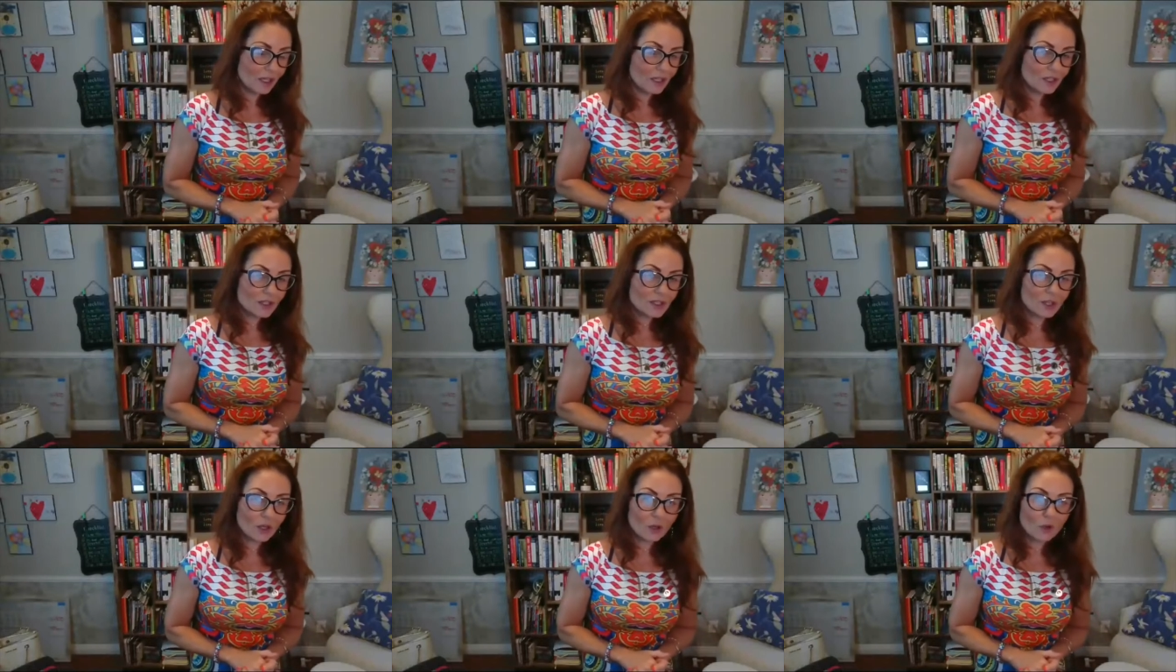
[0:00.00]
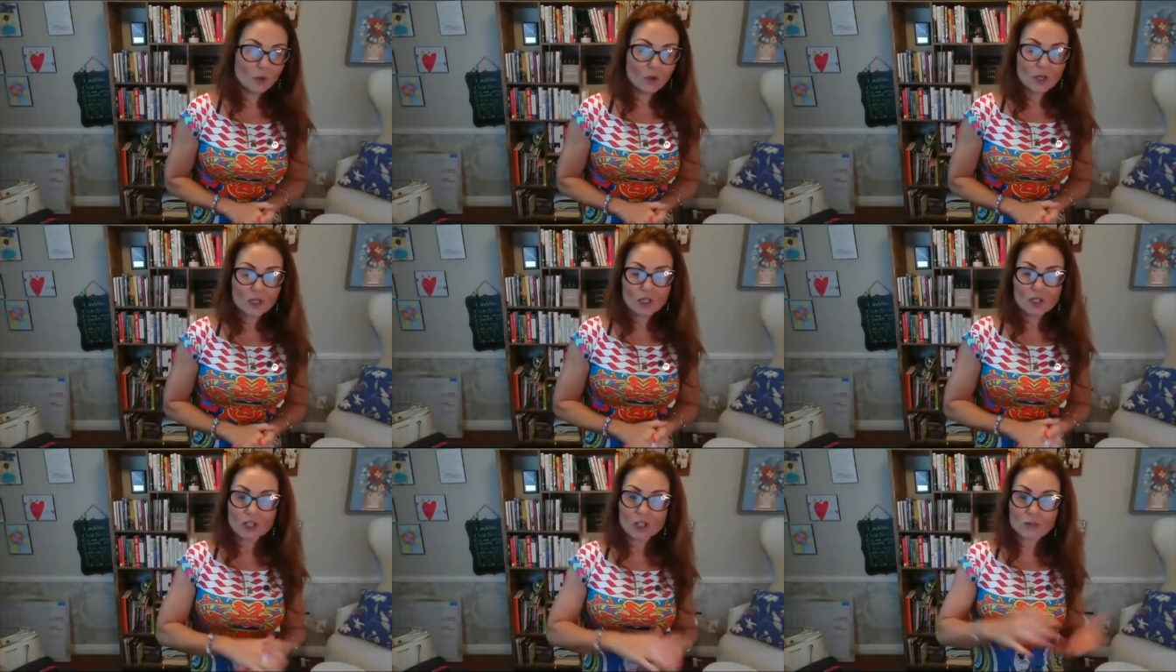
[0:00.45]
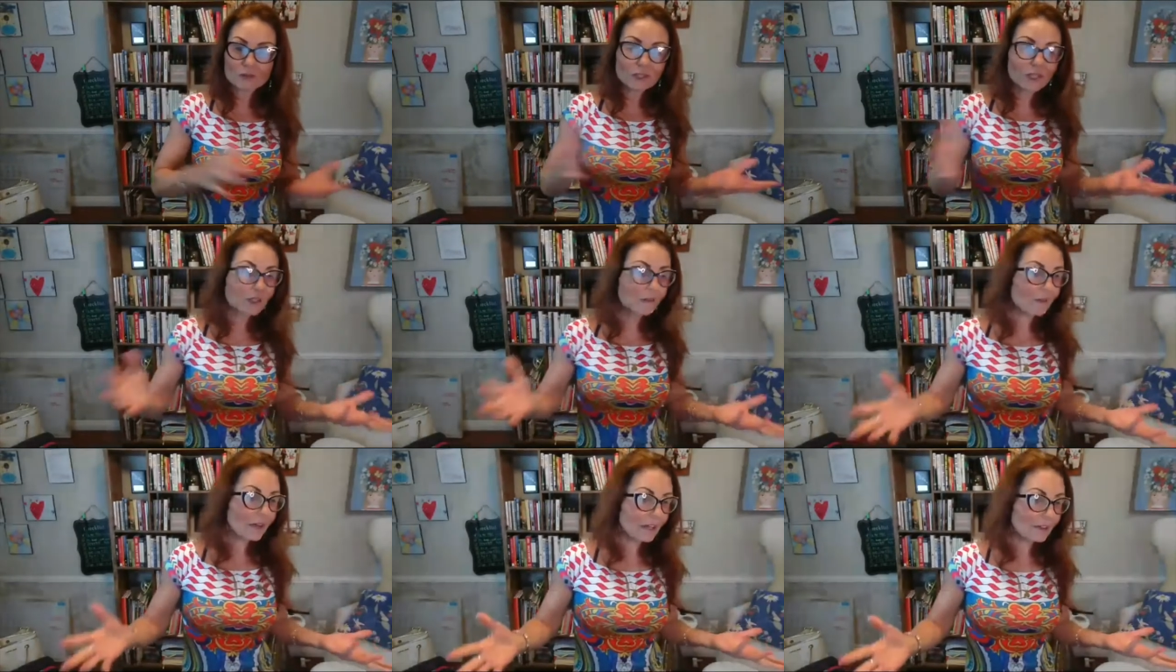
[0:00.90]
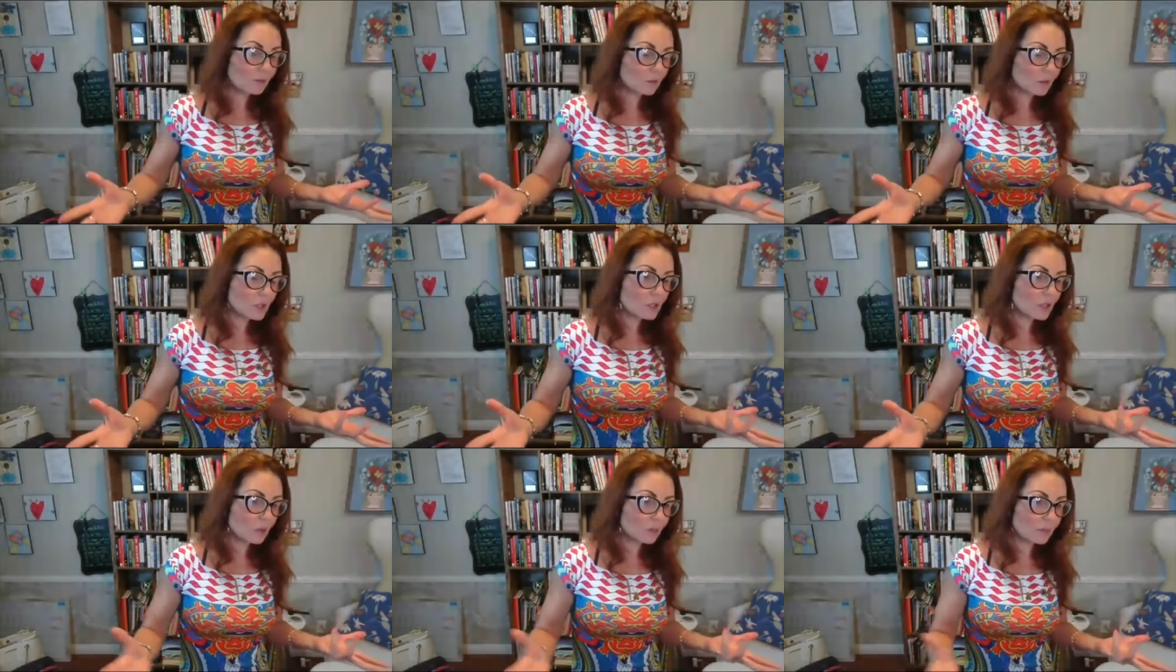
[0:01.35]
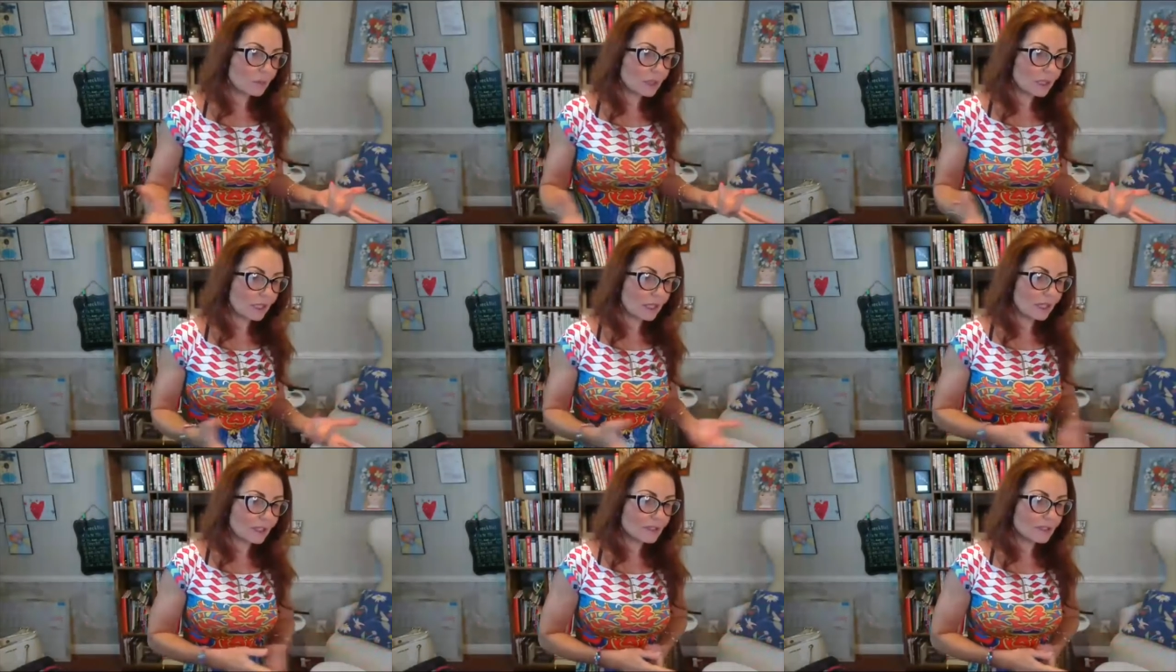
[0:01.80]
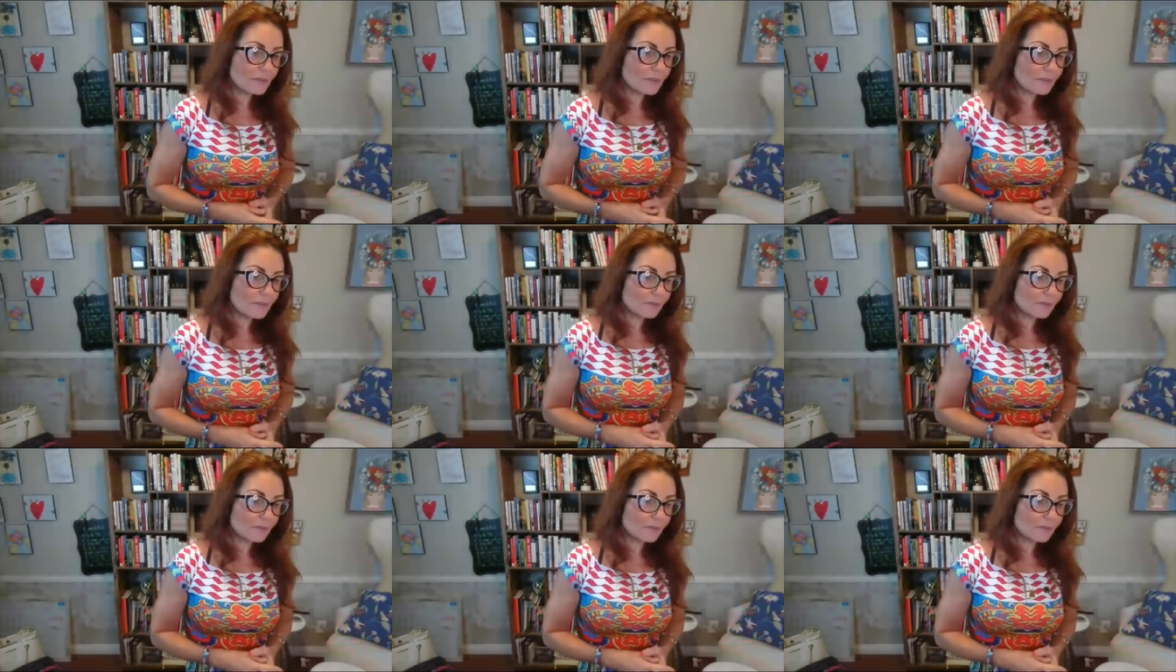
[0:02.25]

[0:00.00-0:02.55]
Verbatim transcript: So clothing line was completed.